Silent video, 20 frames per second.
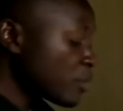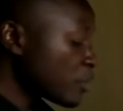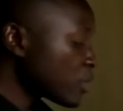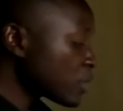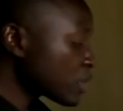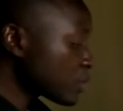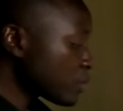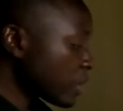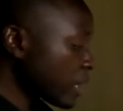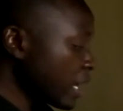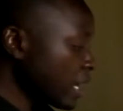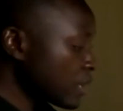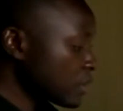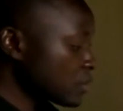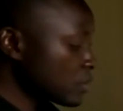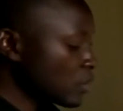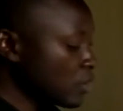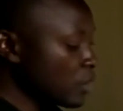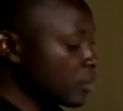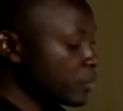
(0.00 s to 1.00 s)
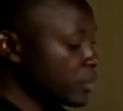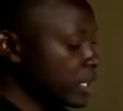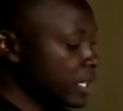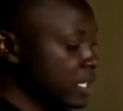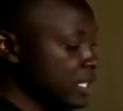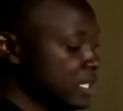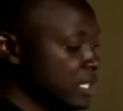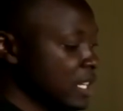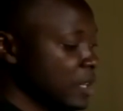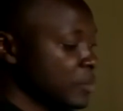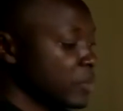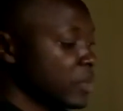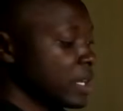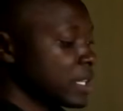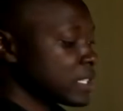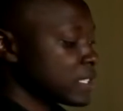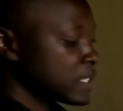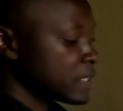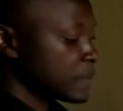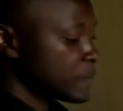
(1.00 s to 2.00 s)
you multiply two complex
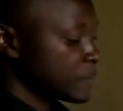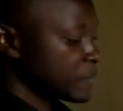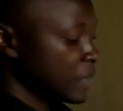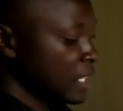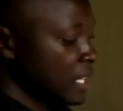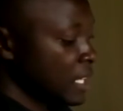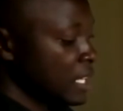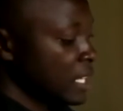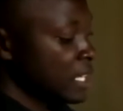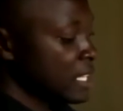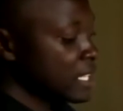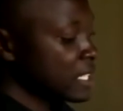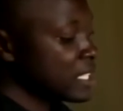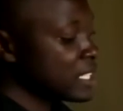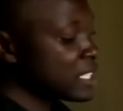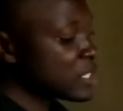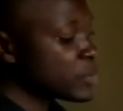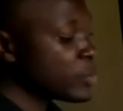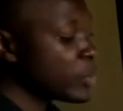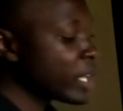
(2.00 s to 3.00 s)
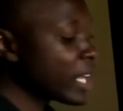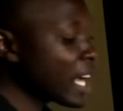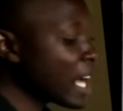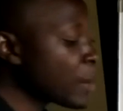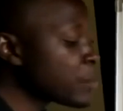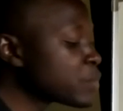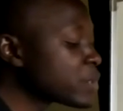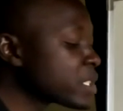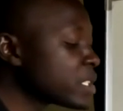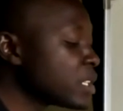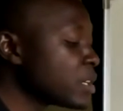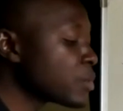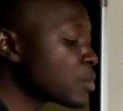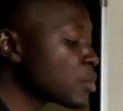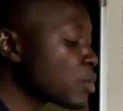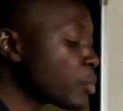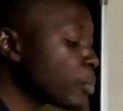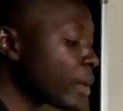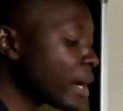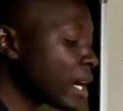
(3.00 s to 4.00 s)
numbers, this becomes the
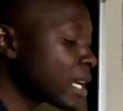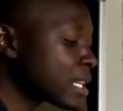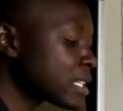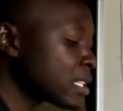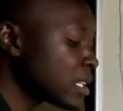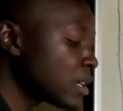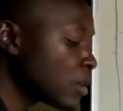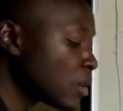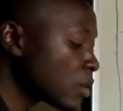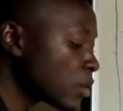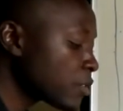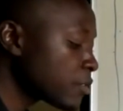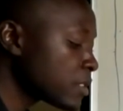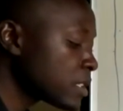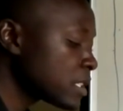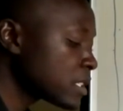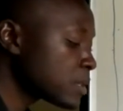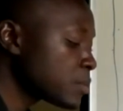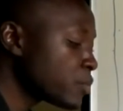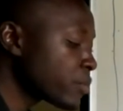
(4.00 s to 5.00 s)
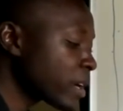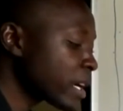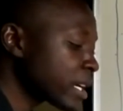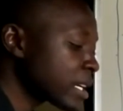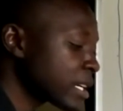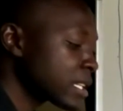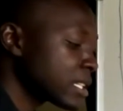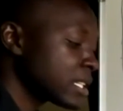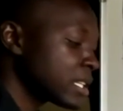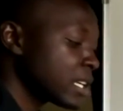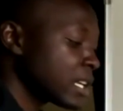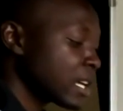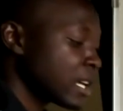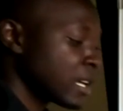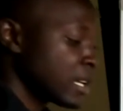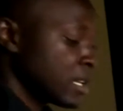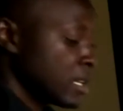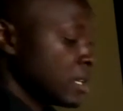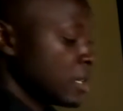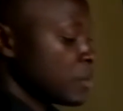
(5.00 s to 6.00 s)
real part, the whole of this bracket
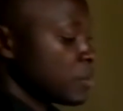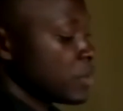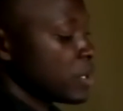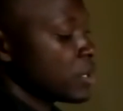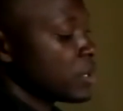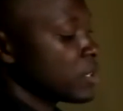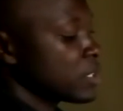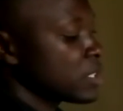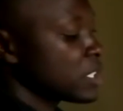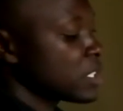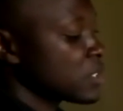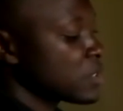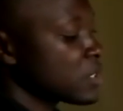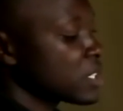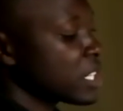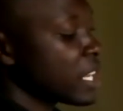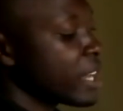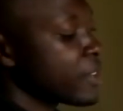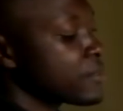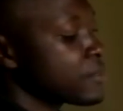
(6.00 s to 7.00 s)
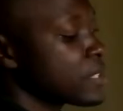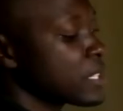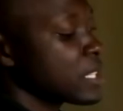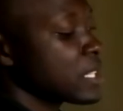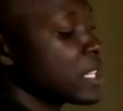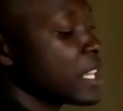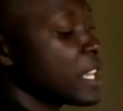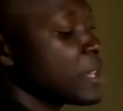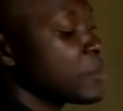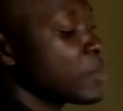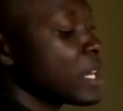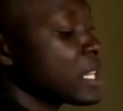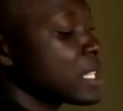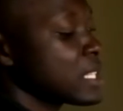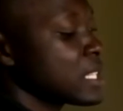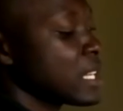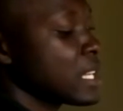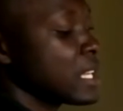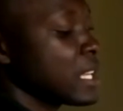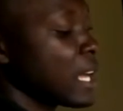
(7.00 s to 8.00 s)
here, because it's not having the
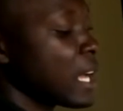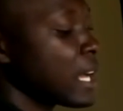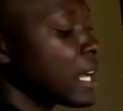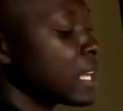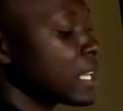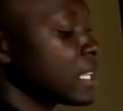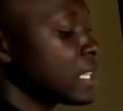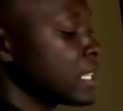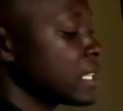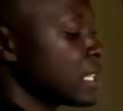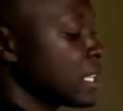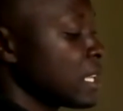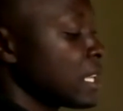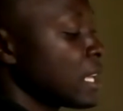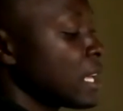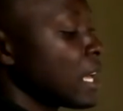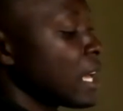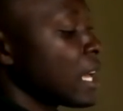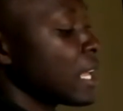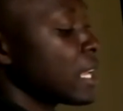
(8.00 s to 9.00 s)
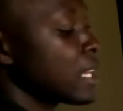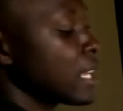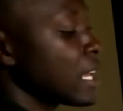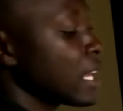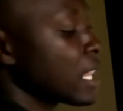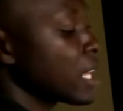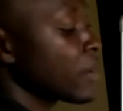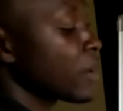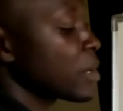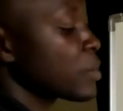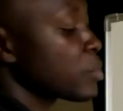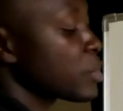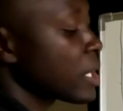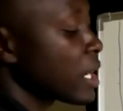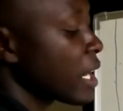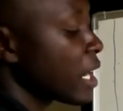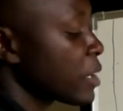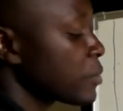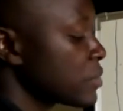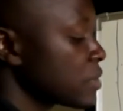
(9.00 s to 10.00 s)
imaginary I, and the other one
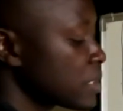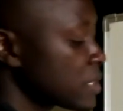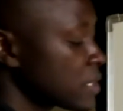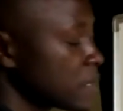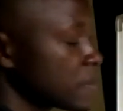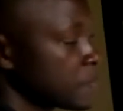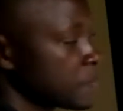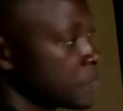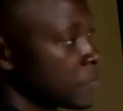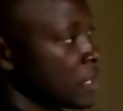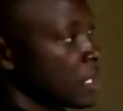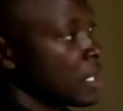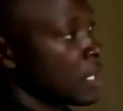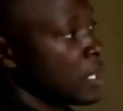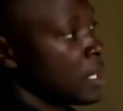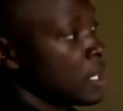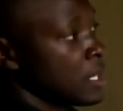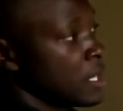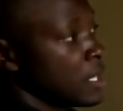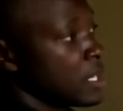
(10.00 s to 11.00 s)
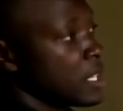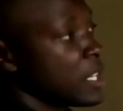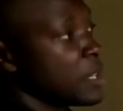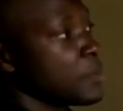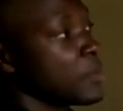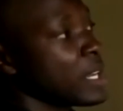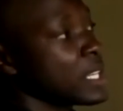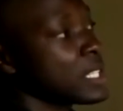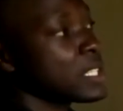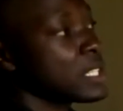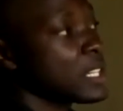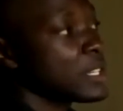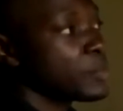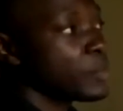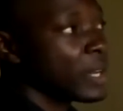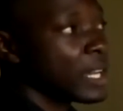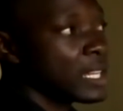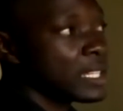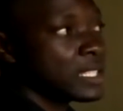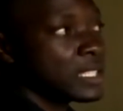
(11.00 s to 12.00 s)
becomes the
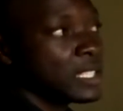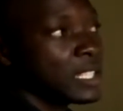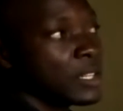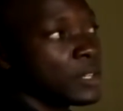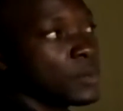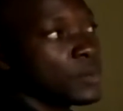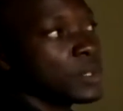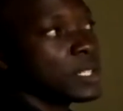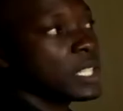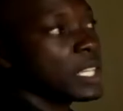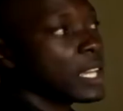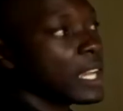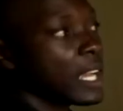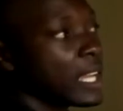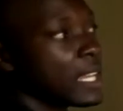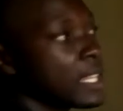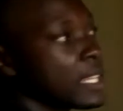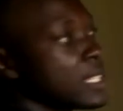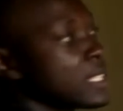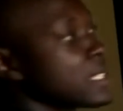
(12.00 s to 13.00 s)
imaginary part. Say we take an